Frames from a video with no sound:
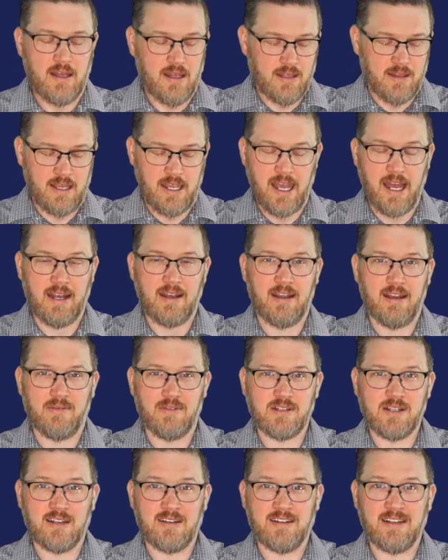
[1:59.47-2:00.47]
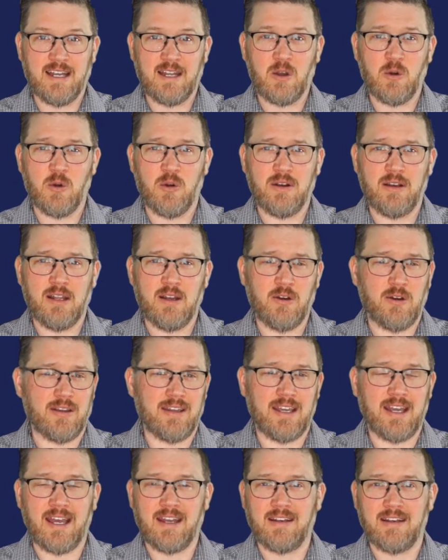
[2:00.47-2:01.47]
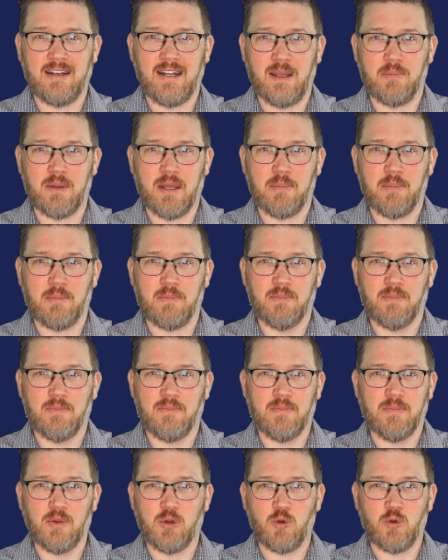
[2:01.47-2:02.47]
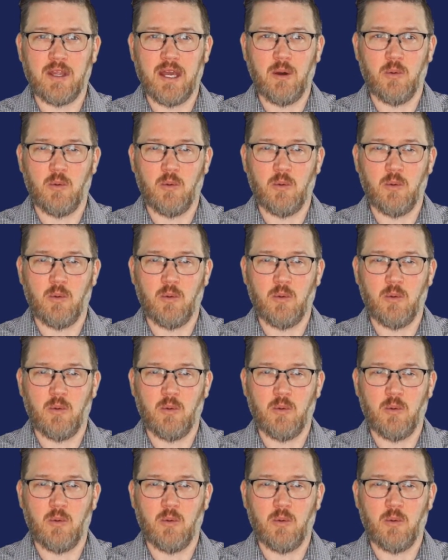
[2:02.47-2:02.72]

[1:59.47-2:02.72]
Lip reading: They had to have a Title IX coordinator, and they had to name who that